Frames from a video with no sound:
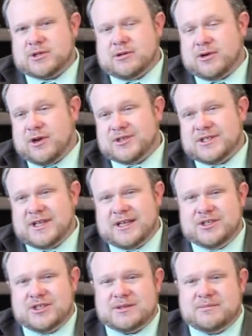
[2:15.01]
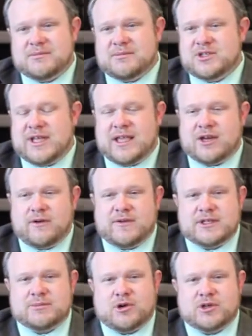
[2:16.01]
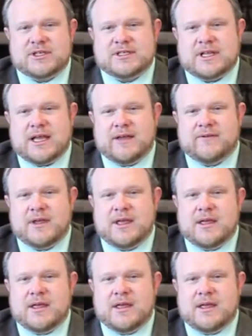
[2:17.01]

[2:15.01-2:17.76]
sclerosis had just taken over this person's life,